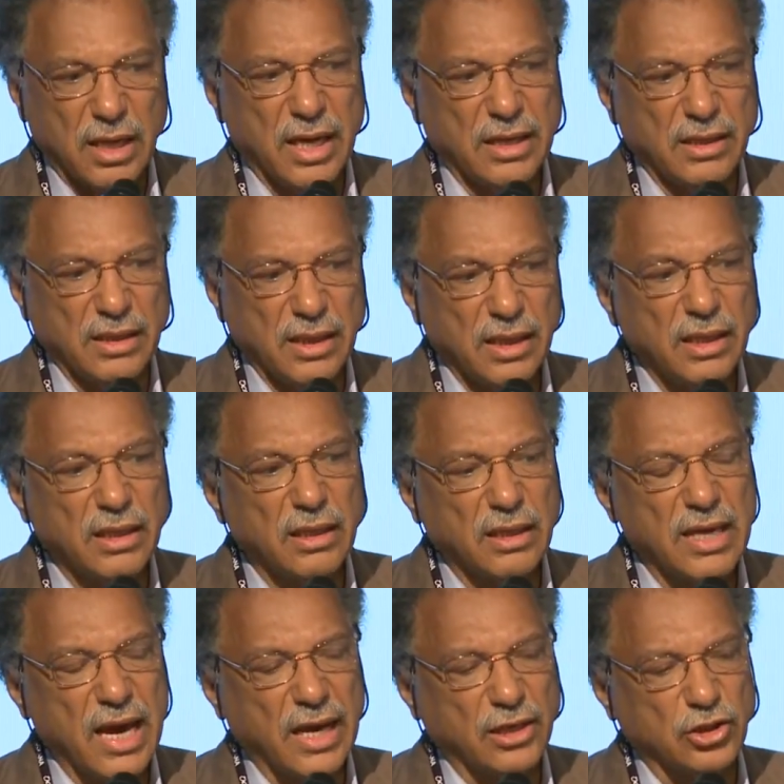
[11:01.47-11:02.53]
and illegal
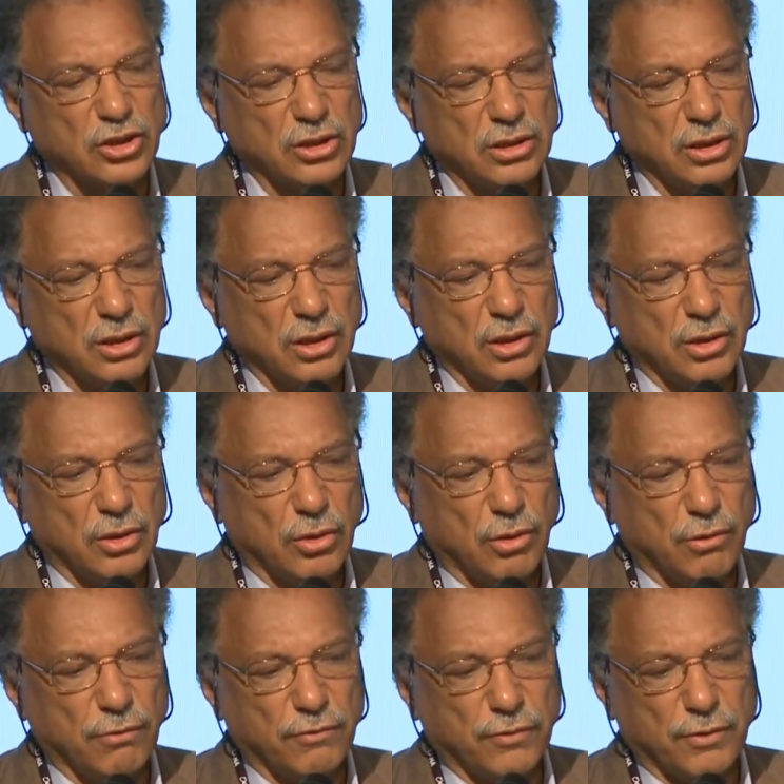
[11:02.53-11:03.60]
catch
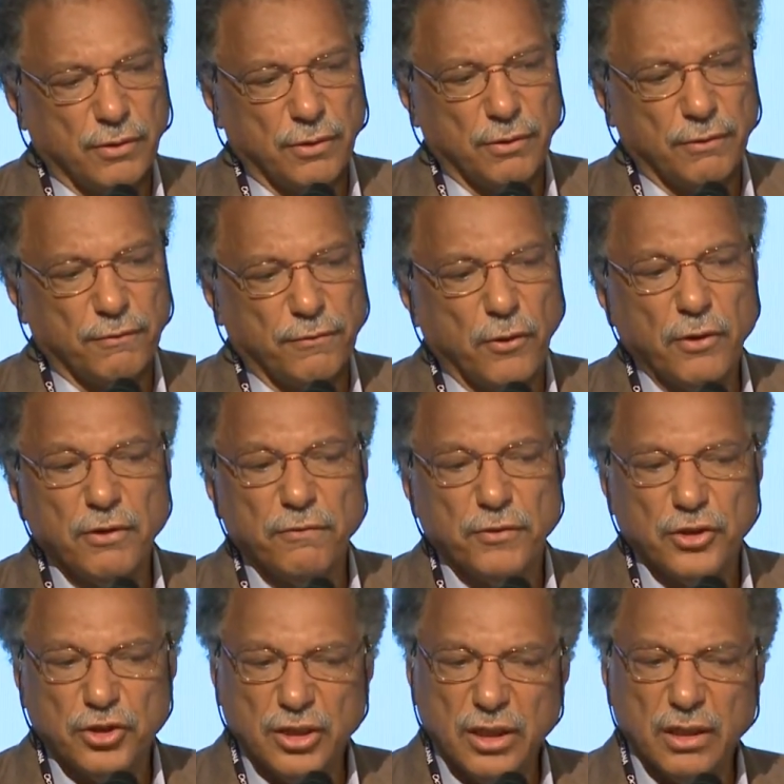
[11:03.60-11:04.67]
of foreign
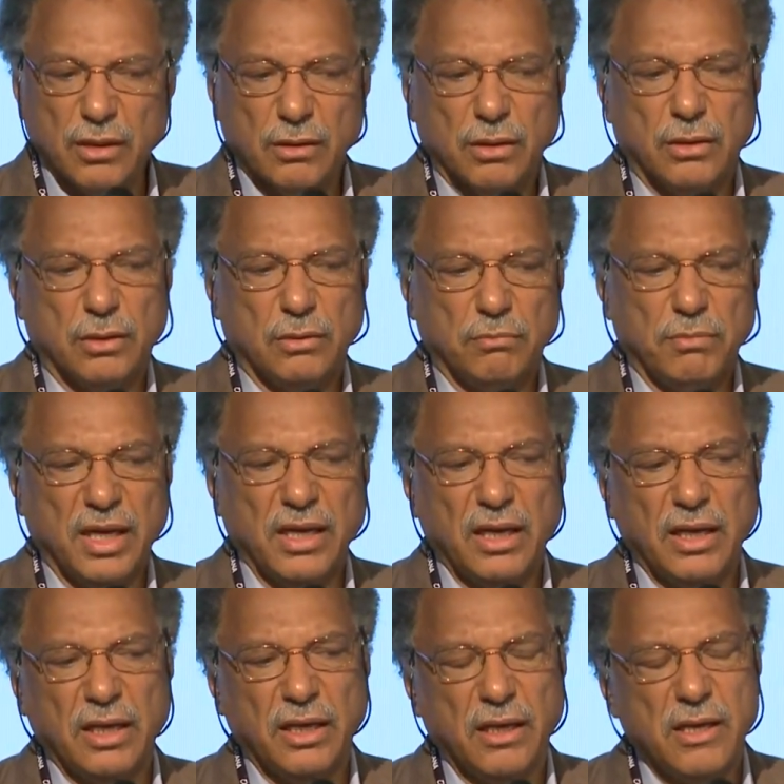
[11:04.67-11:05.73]
fishing,
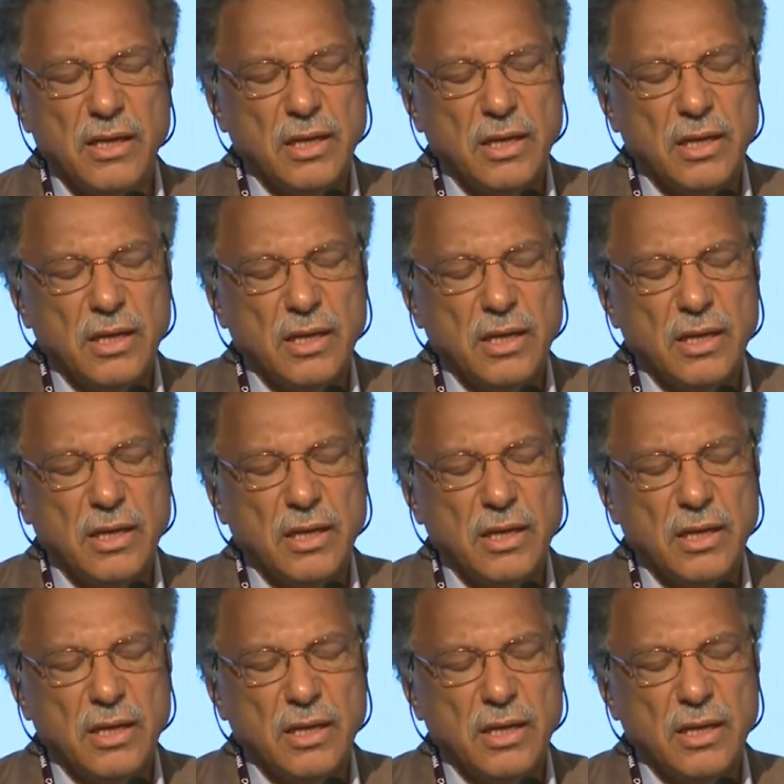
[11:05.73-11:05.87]
mainly